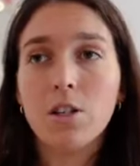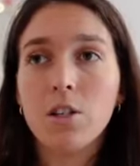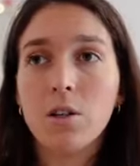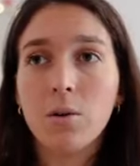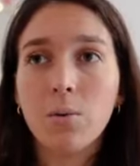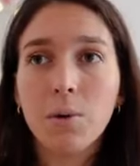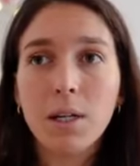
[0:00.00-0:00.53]
So
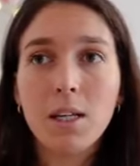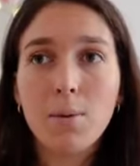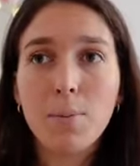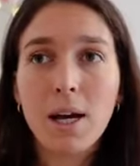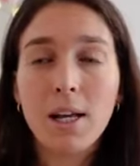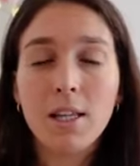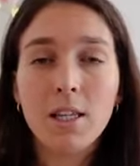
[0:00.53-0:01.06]
it really
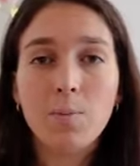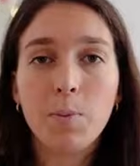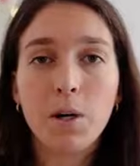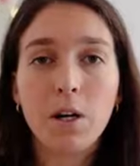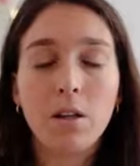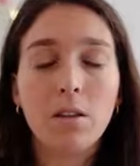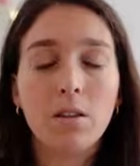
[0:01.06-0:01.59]
depends,
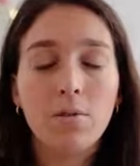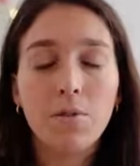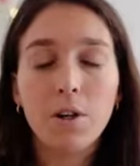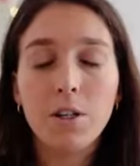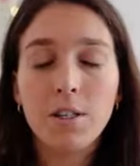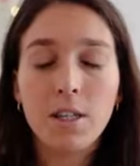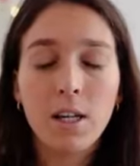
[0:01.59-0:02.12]
but the
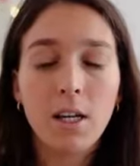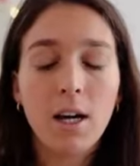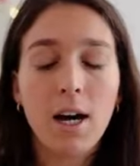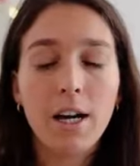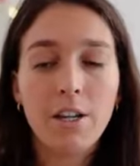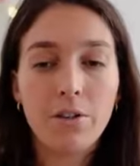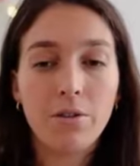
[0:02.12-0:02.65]
first thing
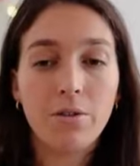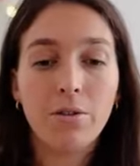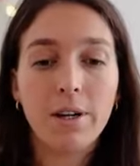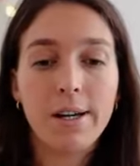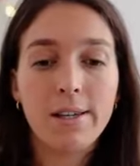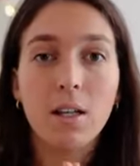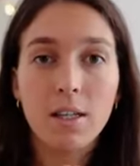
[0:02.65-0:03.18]
I do
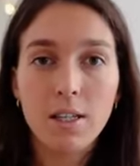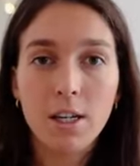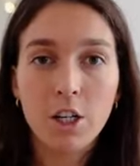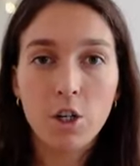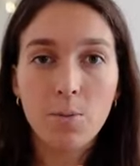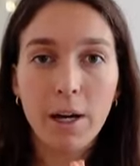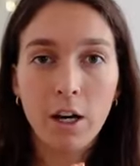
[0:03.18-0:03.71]
is
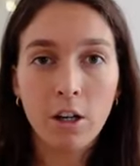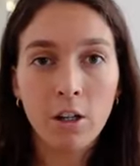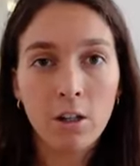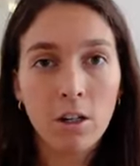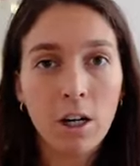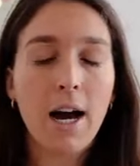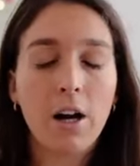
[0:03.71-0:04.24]
listening to my
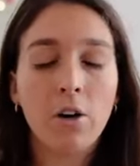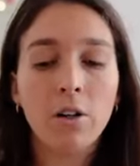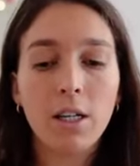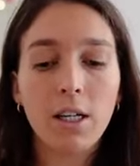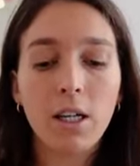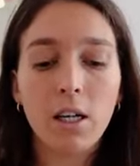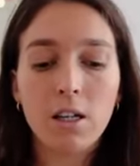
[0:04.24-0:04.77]
hunger. I
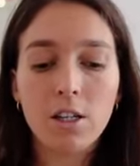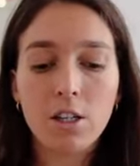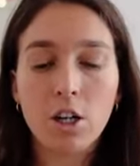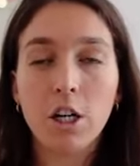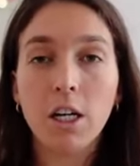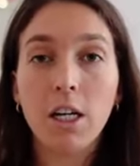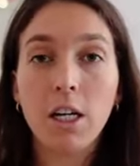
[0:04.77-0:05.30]
only
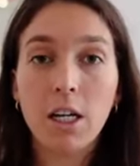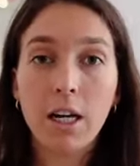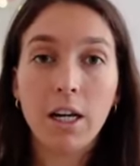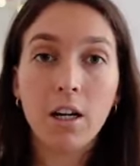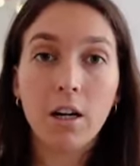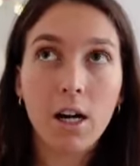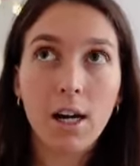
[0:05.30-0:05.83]
start
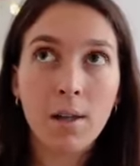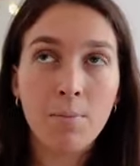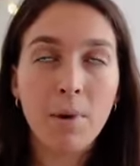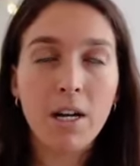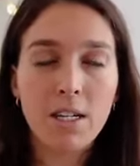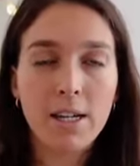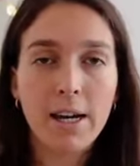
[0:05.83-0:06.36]
eating in
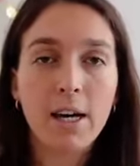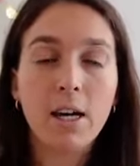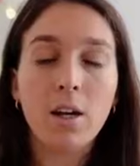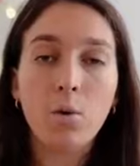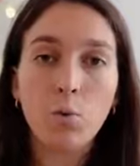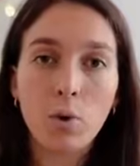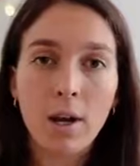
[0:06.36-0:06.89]
my day
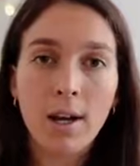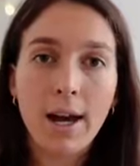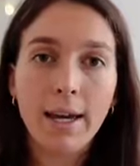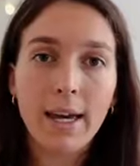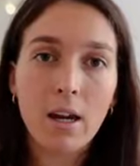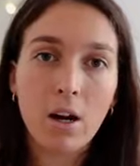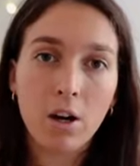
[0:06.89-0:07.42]
when I
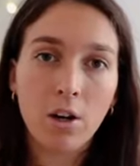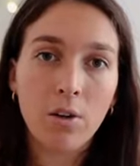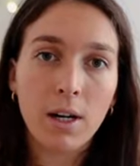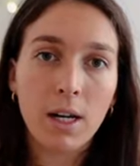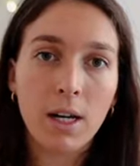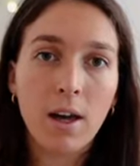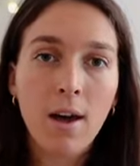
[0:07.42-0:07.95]
get
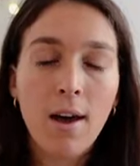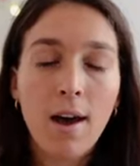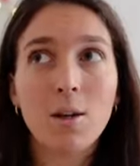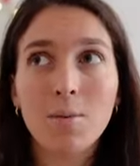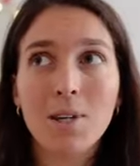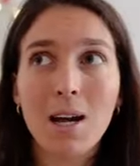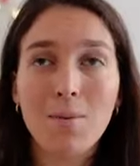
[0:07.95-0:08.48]
hungry.
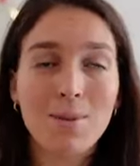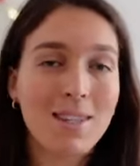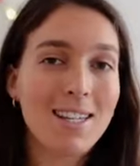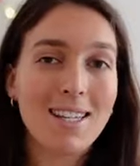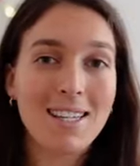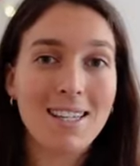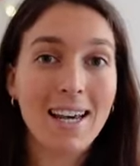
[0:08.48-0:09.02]
Sometimes
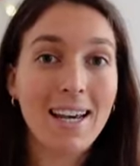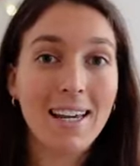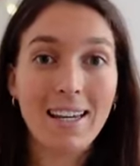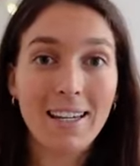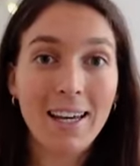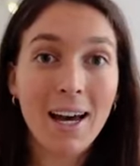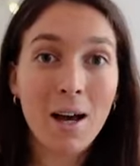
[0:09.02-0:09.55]
this is 8
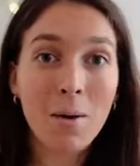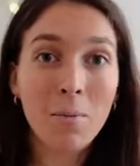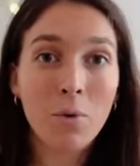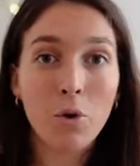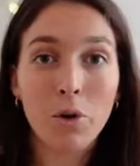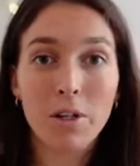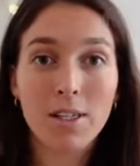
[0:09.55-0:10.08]
a.m.
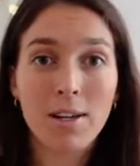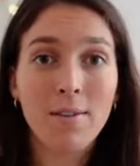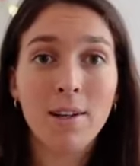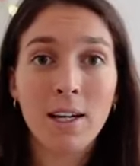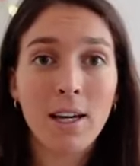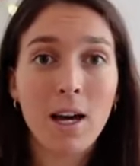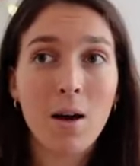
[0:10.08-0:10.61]
or
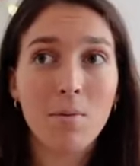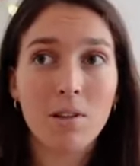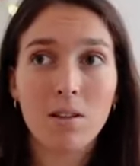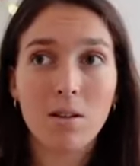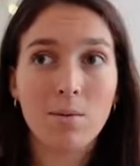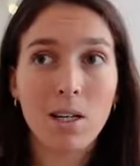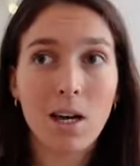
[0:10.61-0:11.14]
7 a.m. and
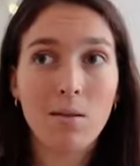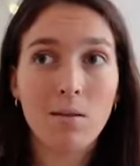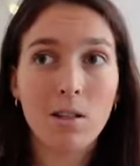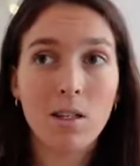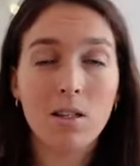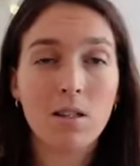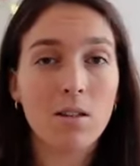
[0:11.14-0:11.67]
sometimes
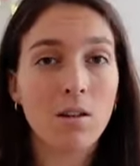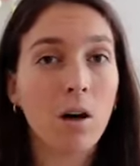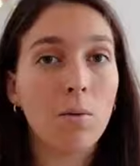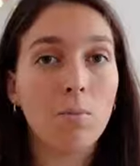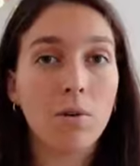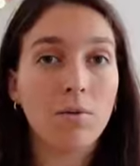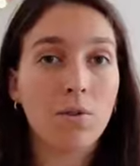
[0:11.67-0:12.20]
it's
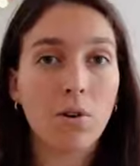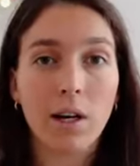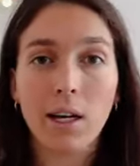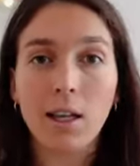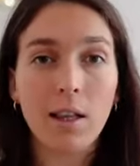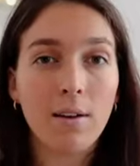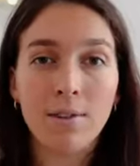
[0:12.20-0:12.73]
not before
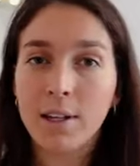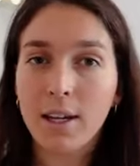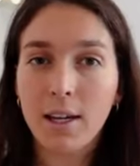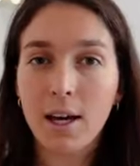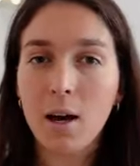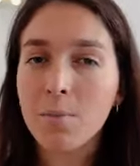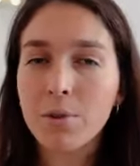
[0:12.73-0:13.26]
11
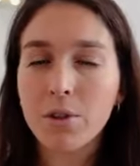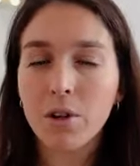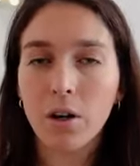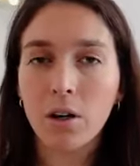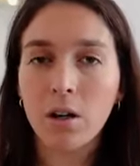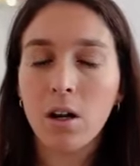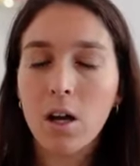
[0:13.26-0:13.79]
a.m.
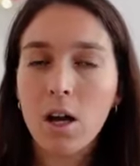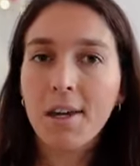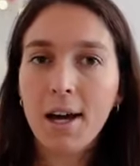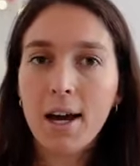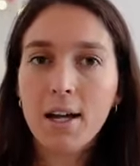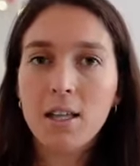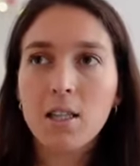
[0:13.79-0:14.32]
So
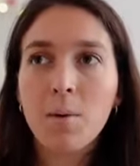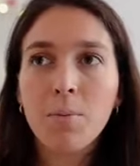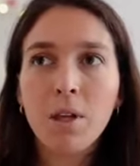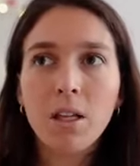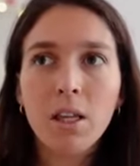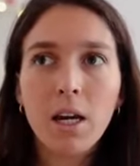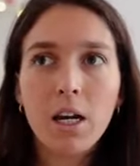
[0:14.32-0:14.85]
yeah, it's
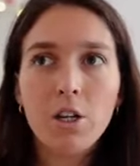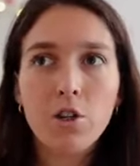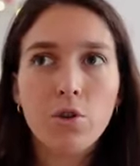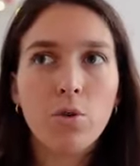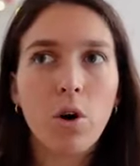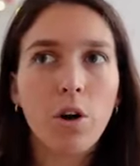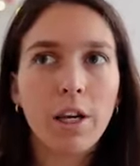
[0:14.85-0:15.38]
something that I
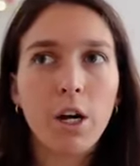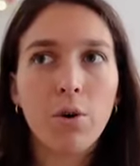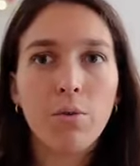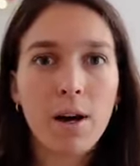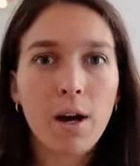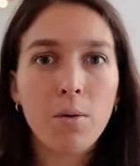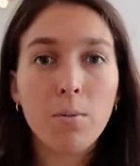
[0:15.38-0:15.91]
do all year
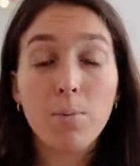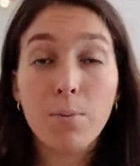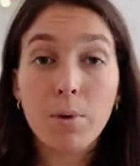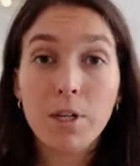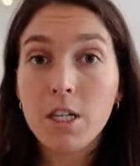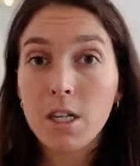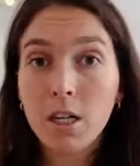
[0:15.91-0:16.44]
round, but
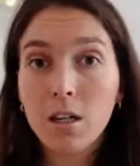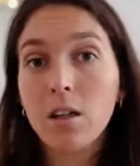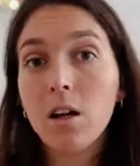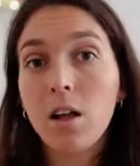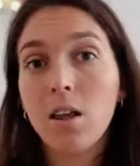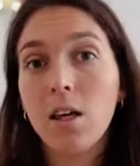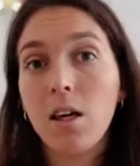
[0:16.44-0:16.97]

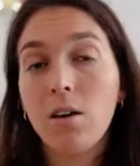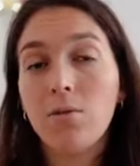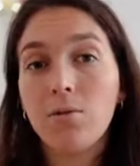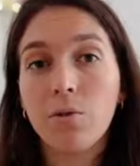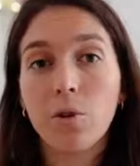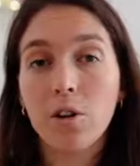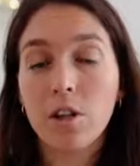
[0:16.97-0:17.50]
particularly
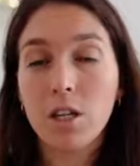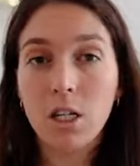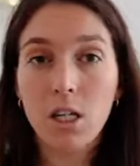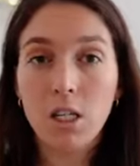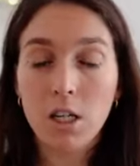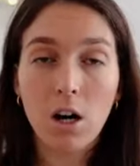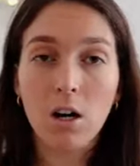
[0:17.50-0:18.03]
for the
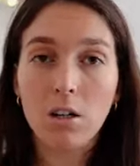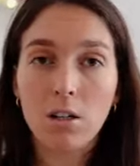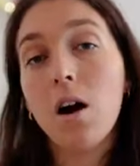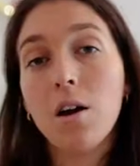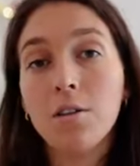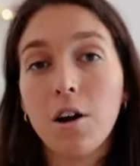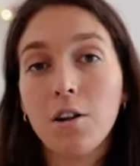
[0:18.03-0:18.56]
detox.
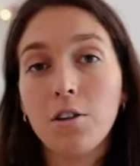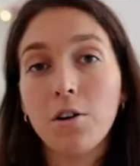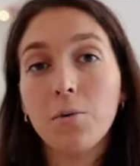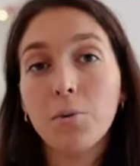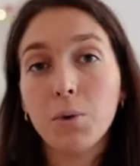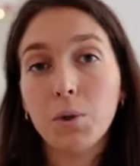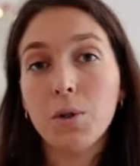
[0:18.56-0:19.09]
Another
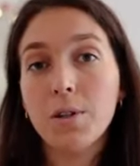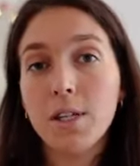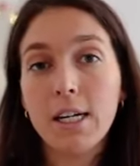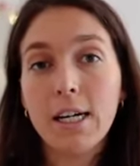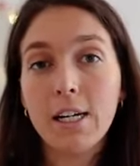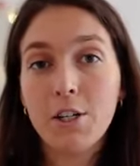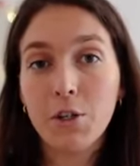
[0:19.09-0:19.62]
rule that
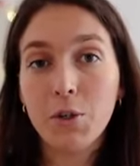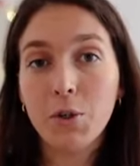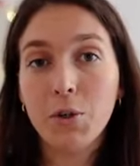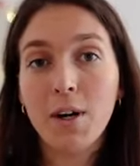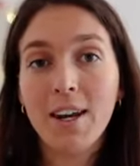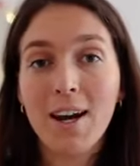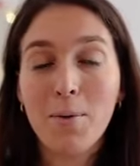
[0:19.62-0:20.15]
I
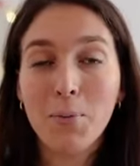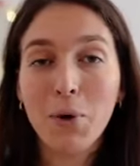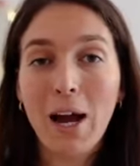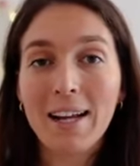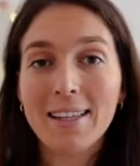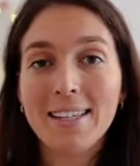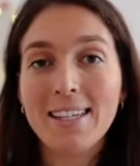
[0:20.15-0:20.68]
do and I
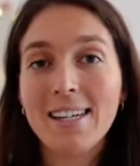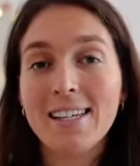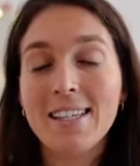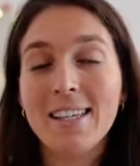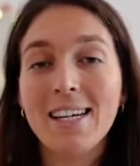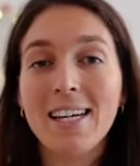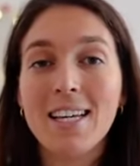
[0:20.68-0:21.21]

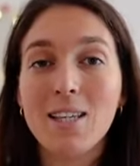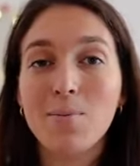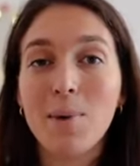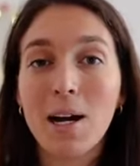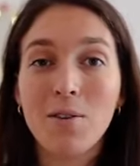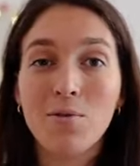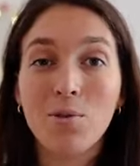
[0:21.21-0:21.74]
practice is
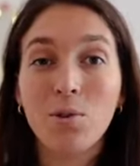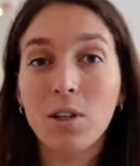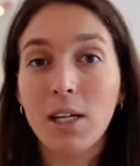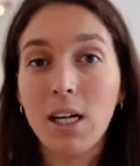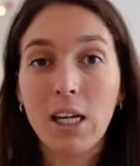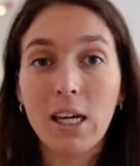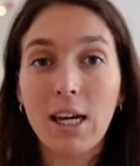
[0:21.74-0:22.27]
mindful
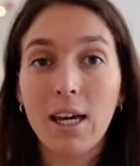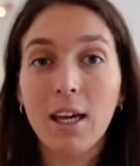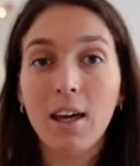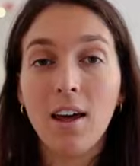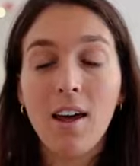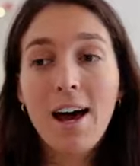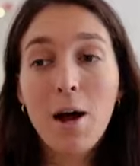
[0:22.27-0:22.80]

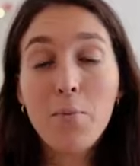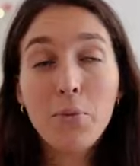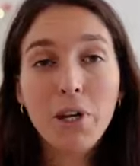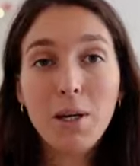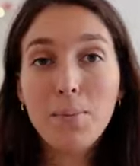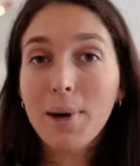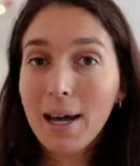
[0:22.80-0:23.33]
eating. I'm
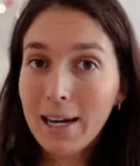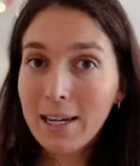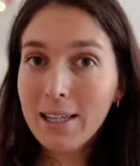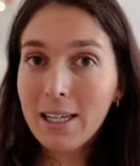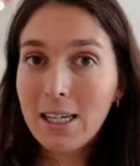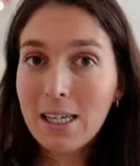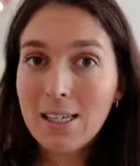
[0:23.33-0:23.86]
pretty bad at
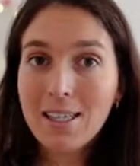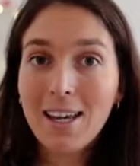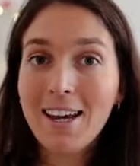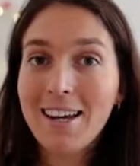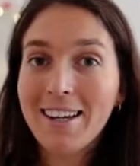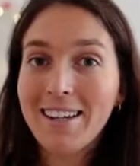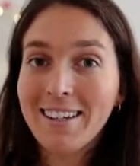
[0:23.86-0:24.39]
this.
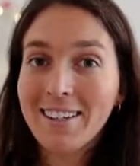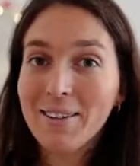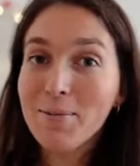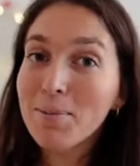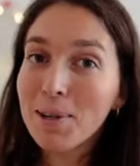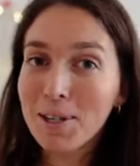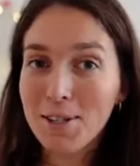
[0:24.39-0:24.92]

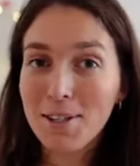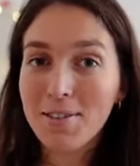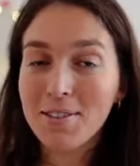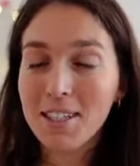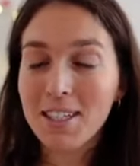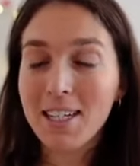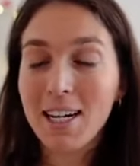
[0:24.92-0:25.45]
Most of
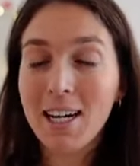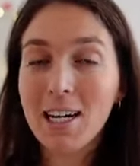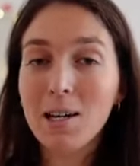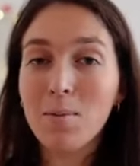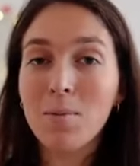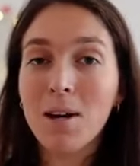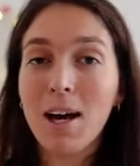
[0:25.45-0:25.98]
the
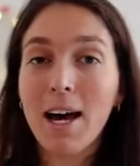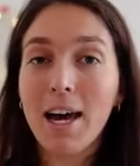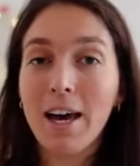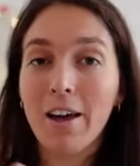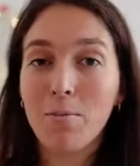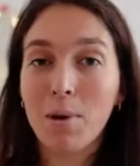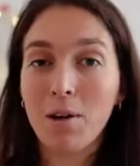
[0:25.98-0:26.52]
time I
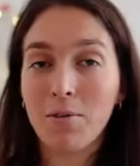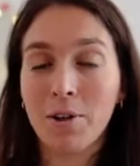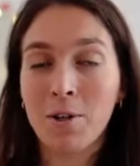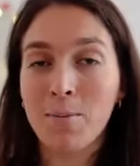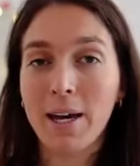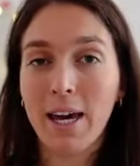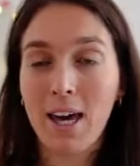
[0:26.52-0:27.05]
have my phone
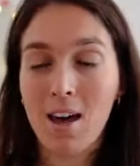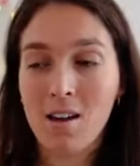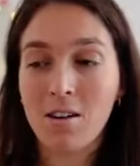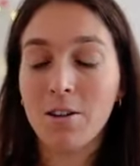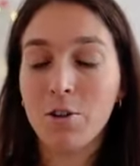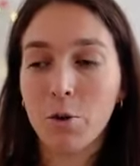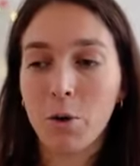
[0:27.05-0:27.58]
in my
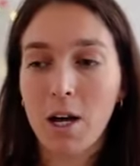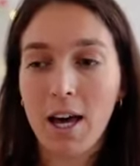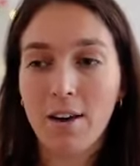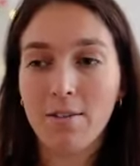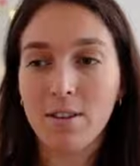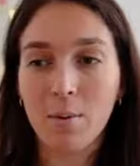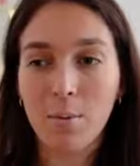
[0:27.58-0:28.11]
hand or I
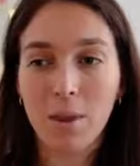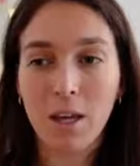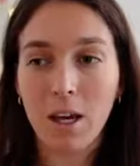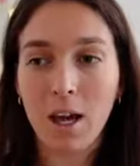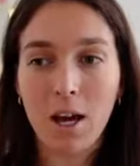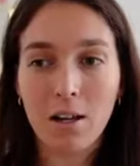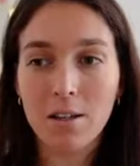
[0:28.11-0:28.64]
have
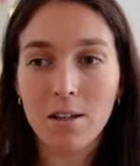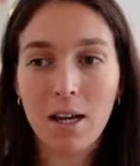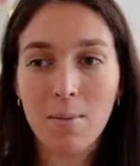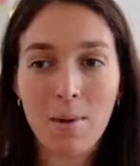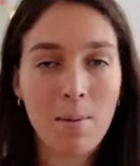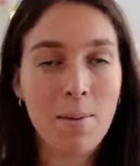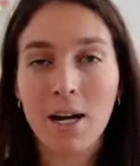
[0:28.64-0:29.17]
something else
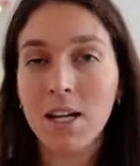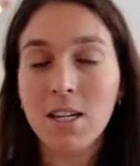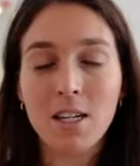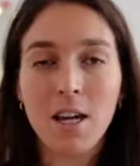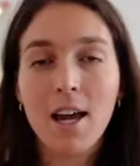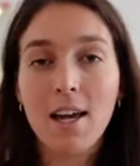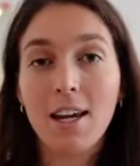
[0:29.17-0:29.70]
in my mind
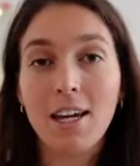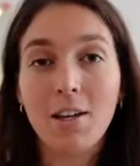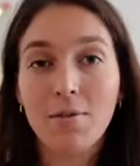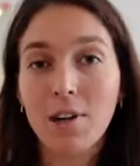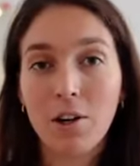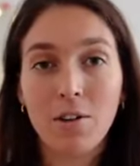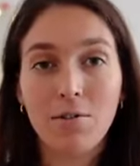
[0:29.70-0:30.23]
and I eat
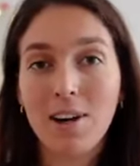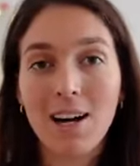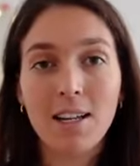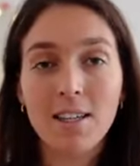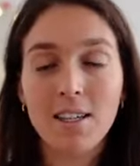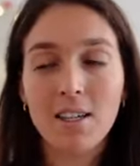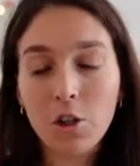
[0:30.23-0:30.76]
very fast.